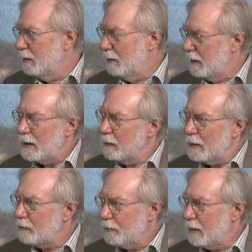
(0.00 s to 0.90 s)

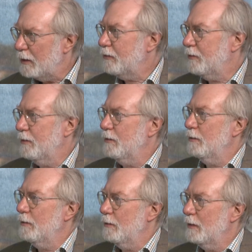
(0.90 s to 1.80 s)
That's
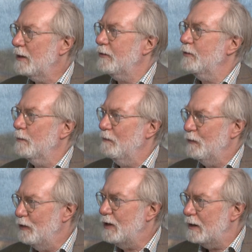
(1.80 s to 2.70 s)

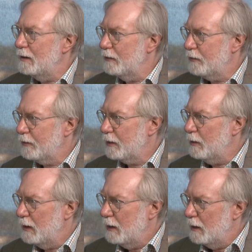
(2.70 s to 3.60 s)
ridiculous. So
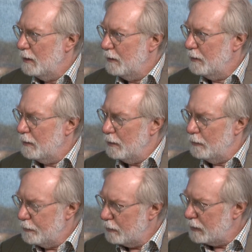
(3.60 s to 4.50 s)
the
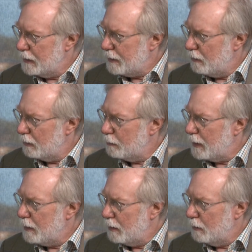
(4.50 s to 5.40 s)
rural
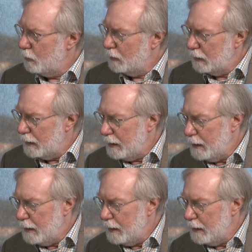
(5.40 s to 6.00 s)
economy will